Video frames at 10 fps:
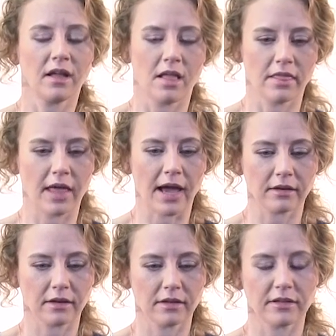
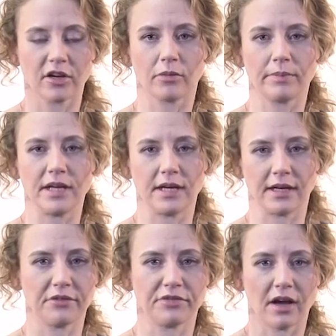that they are being
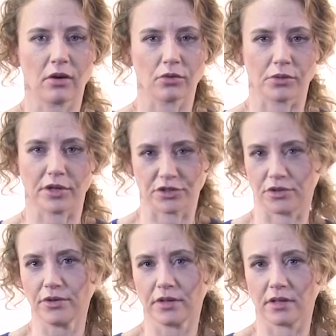left out or
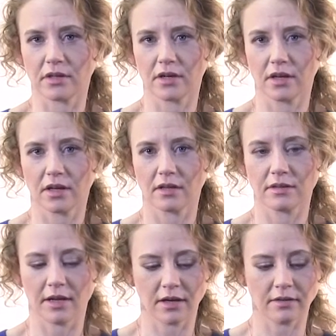excluded,
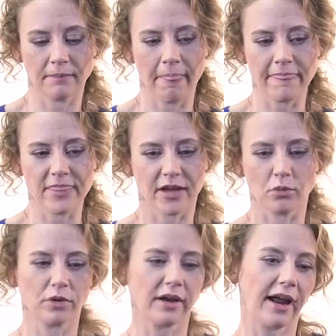then they
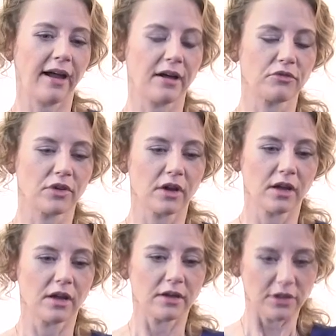would have,
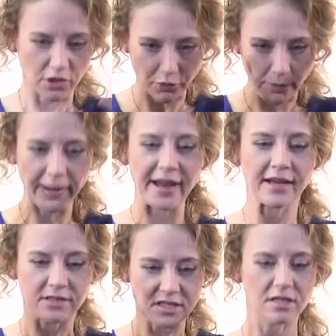
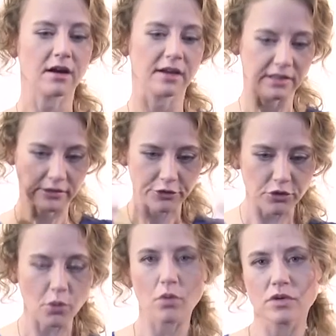remained stuck in their
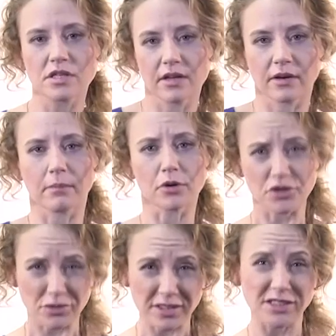thoughts and their
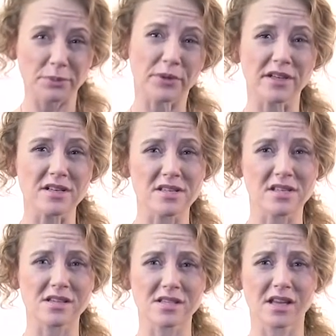emotional
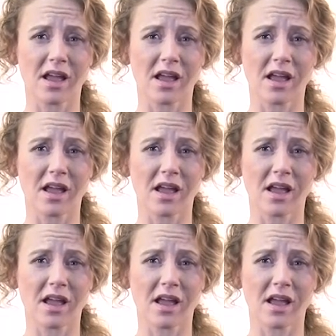experiences.